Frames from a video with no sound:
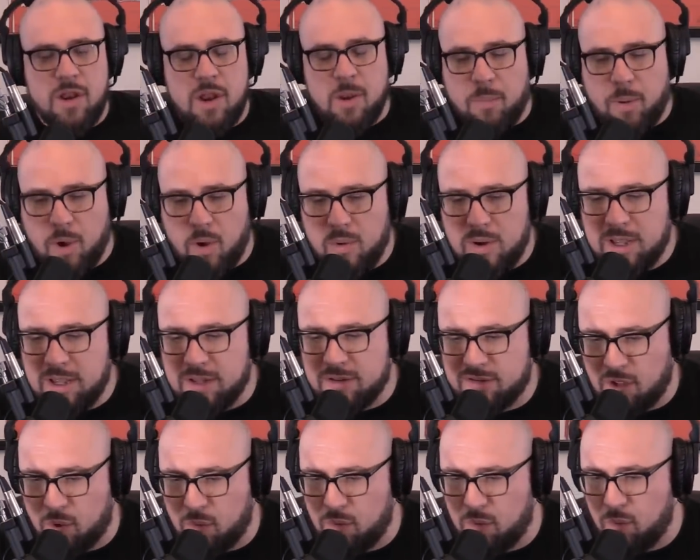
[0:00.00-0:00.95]

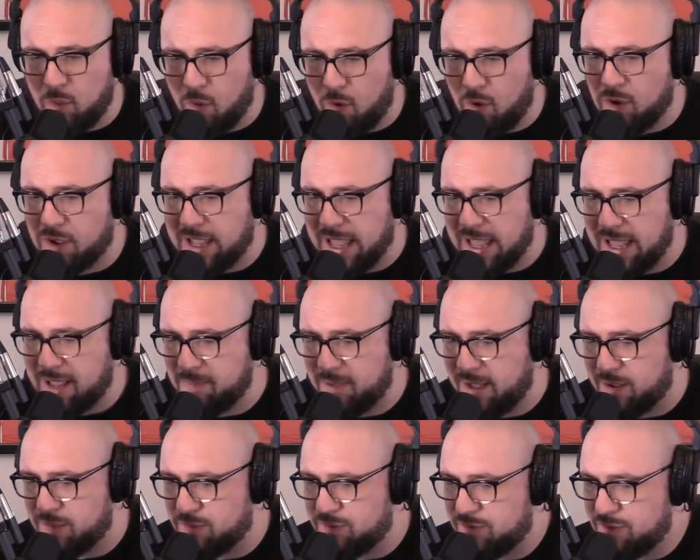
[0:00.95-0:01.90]
Napoleon Total War came
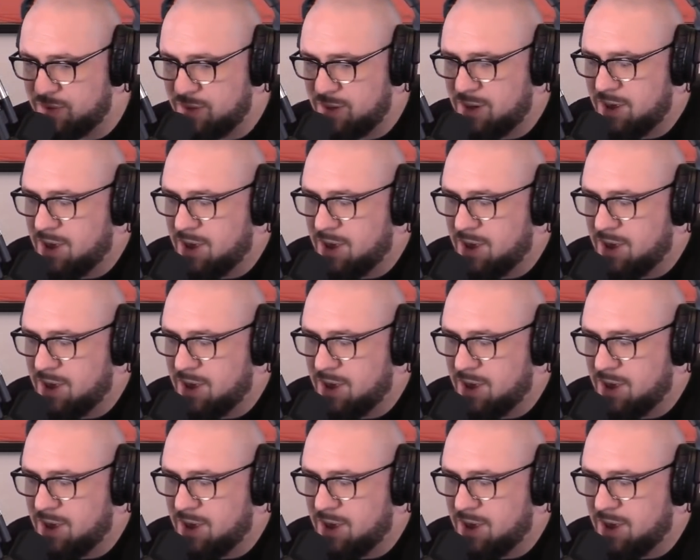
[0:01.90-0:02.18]
out,